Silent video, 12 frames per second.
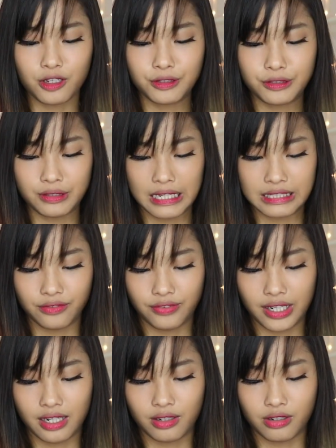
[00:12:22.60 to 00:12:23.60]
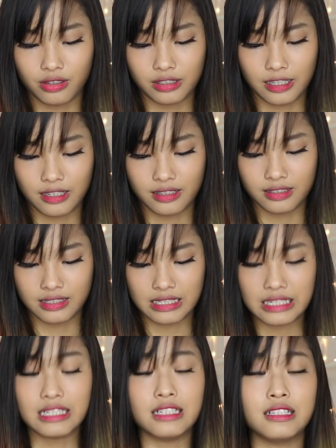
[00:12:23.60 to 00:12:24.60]
I used to like divide out all the colors and
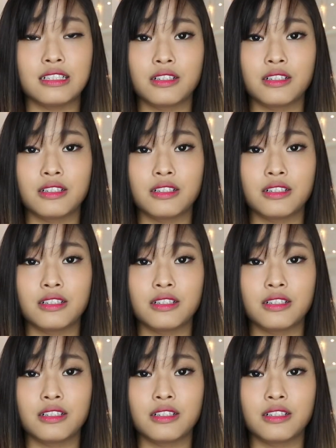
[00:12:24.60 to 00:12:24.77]
eat